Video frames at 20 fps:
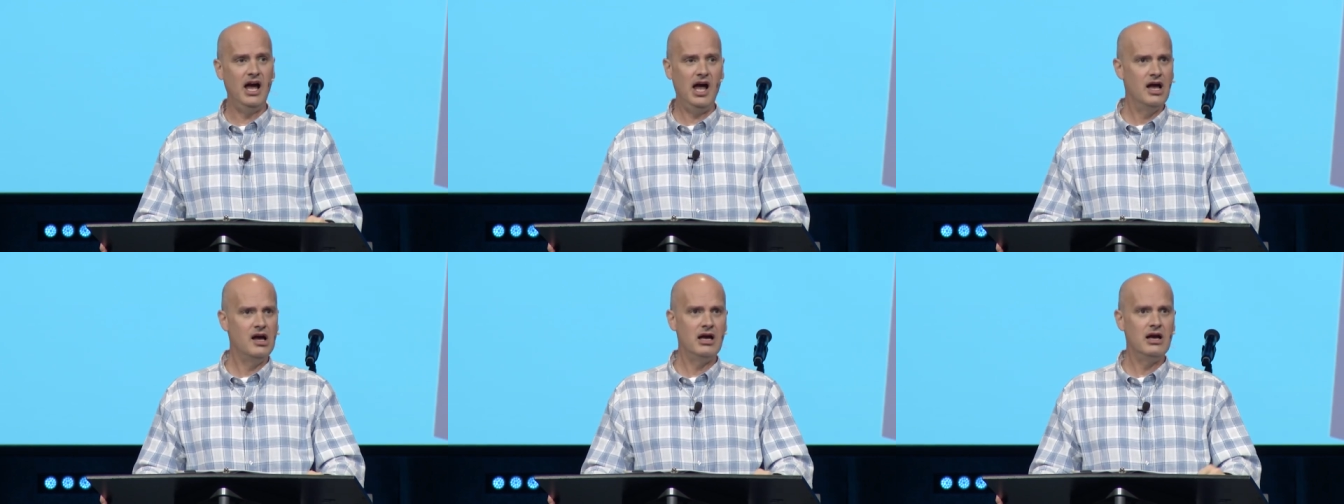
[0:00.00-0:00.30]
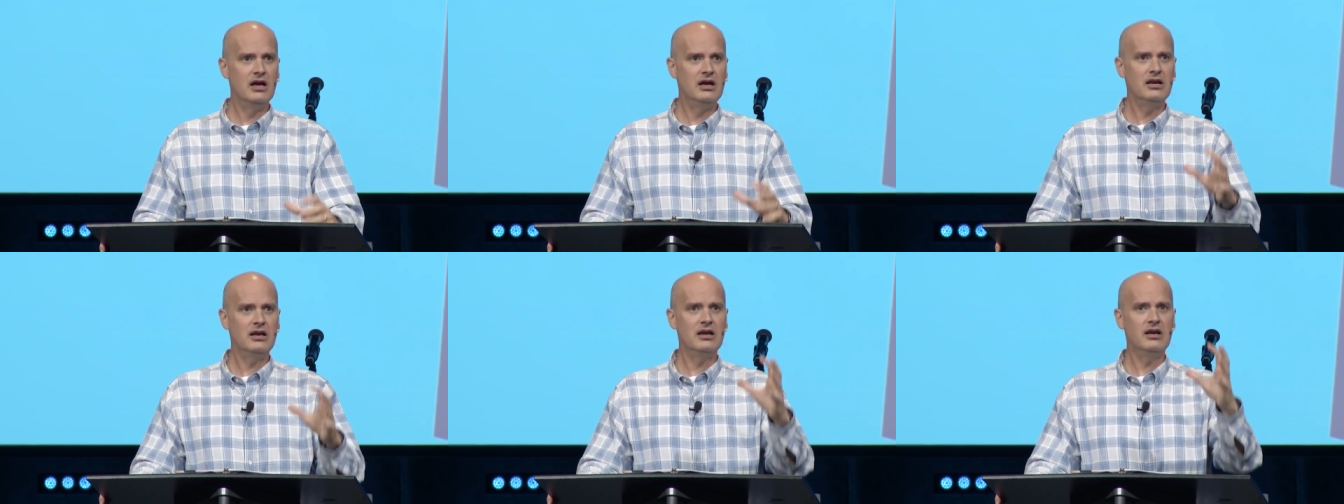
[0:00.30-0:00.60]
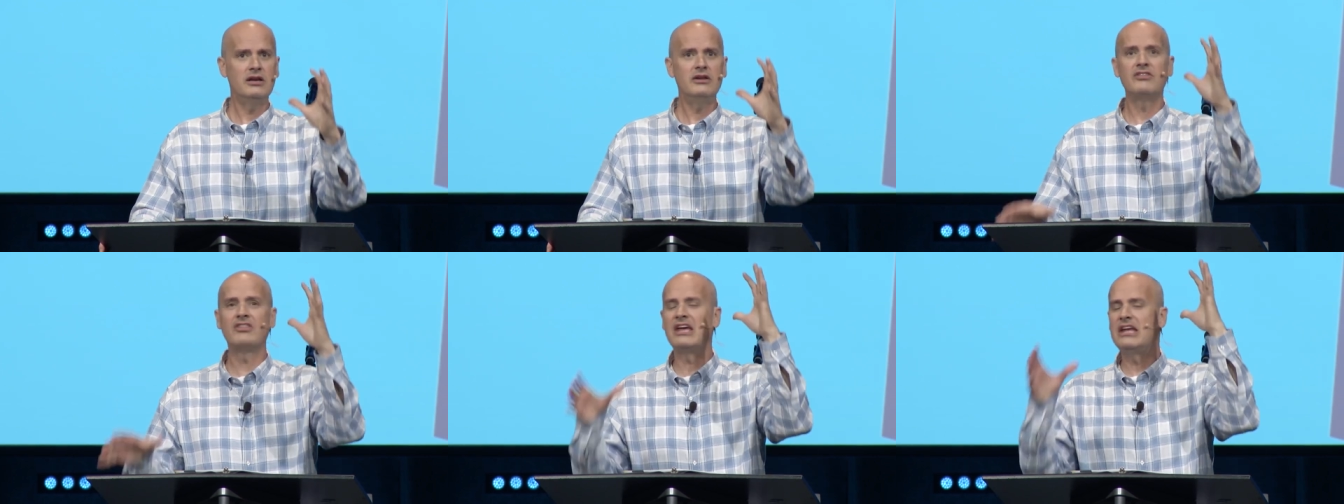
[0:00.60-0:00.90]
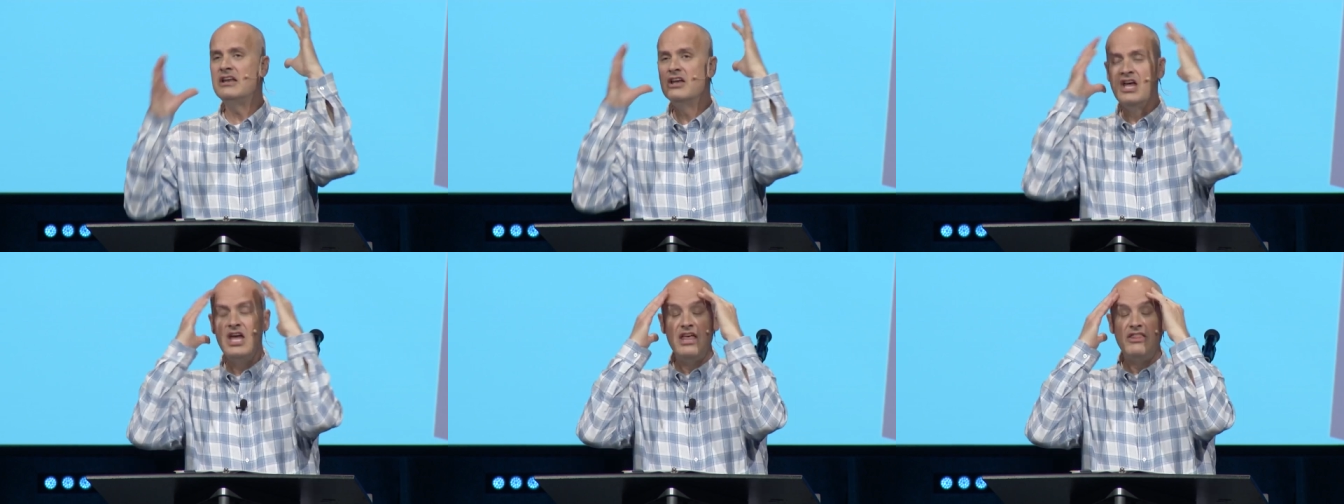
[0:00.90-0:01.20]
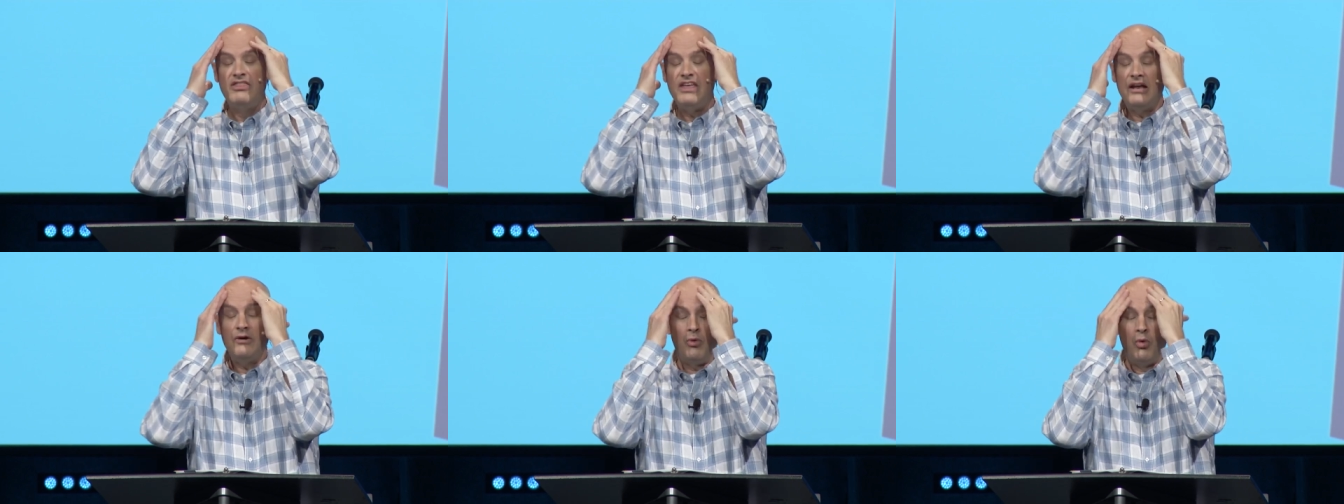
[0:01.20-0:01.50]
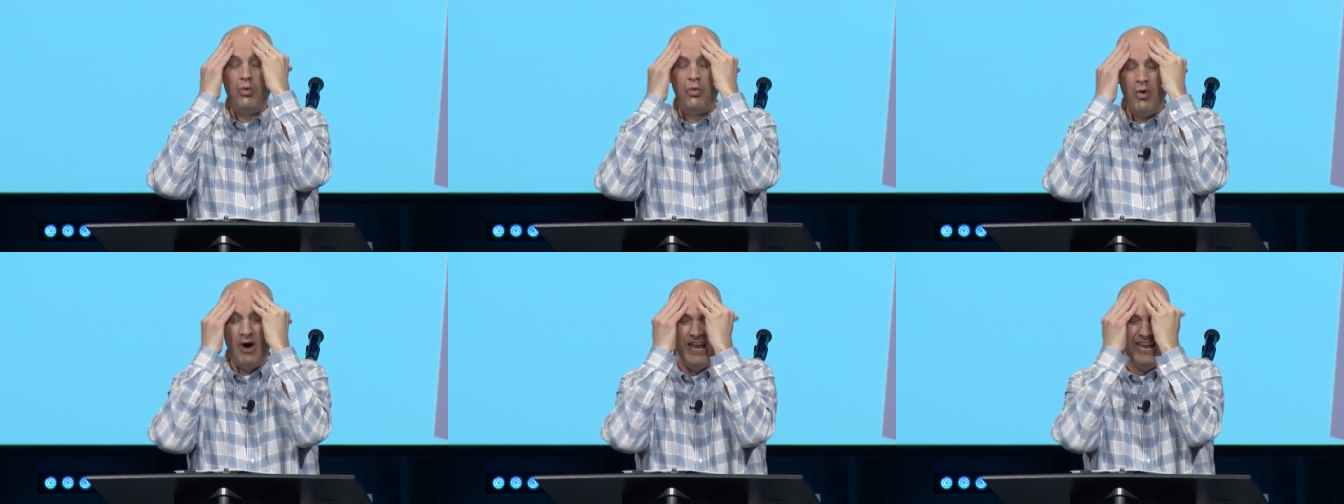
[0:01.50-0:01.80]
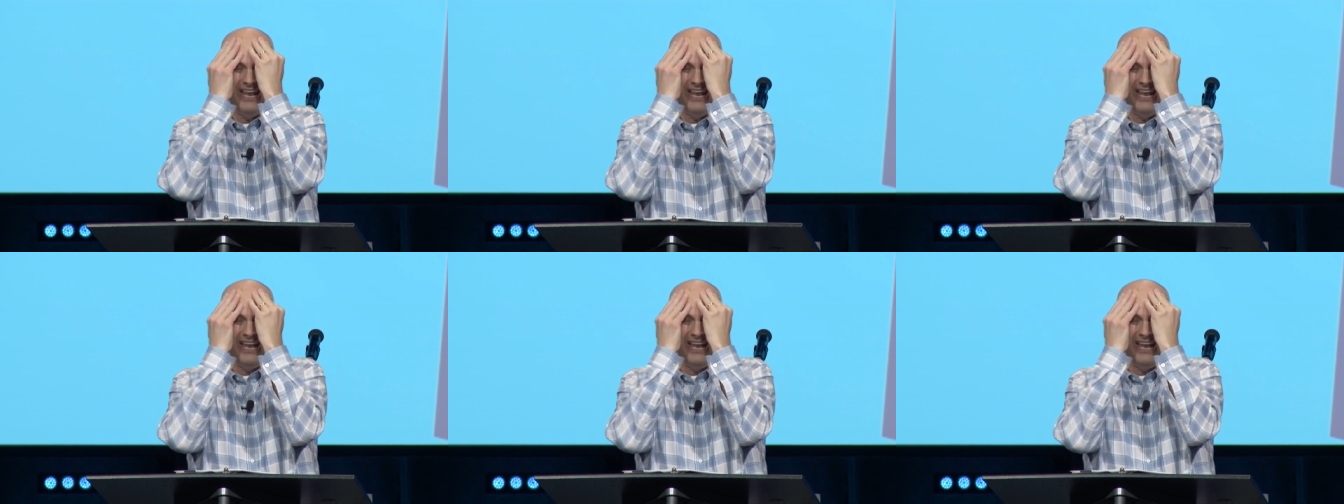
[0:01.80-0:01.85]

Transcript: uh, that, that what